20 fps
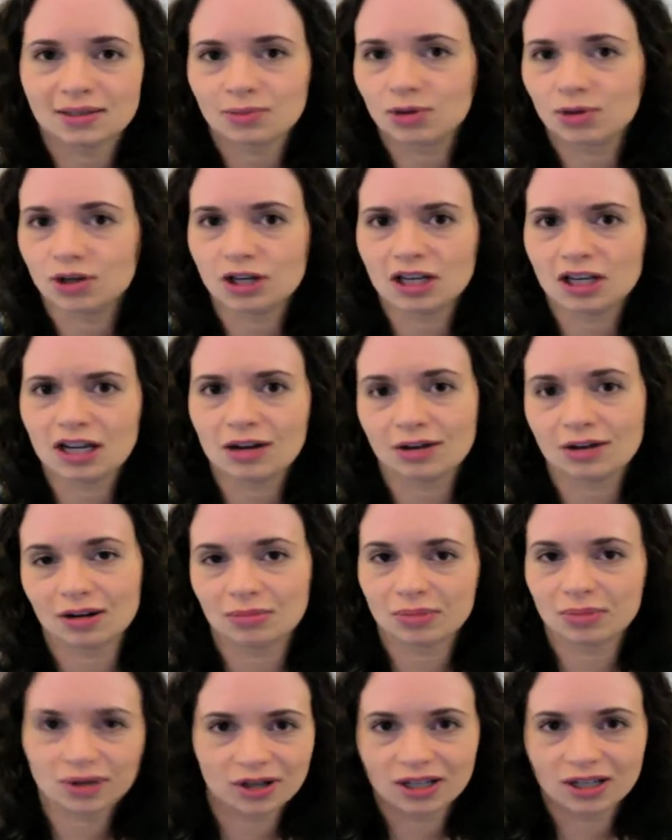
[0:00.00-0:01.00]
working out, I'm
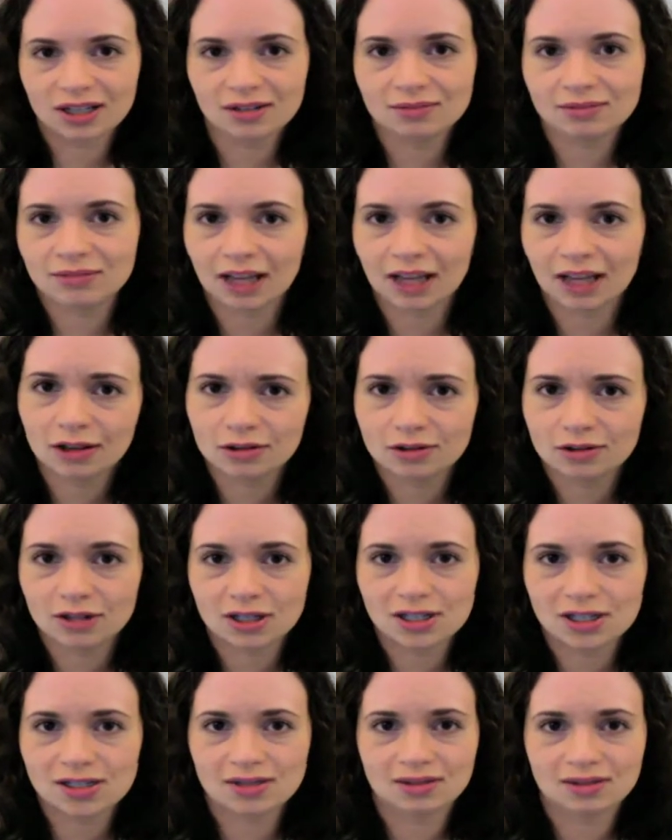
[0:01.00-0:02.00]
burning
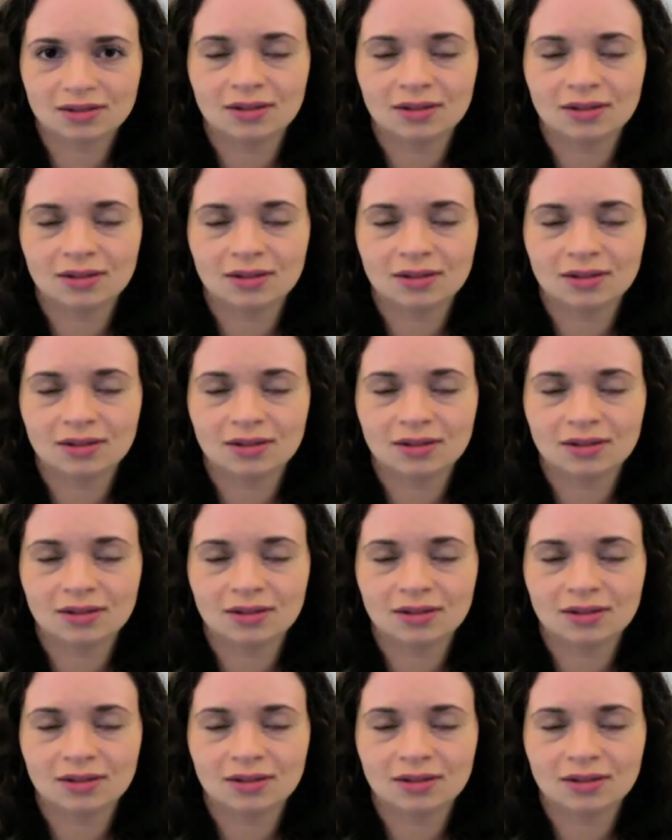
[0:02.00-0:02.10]
calories,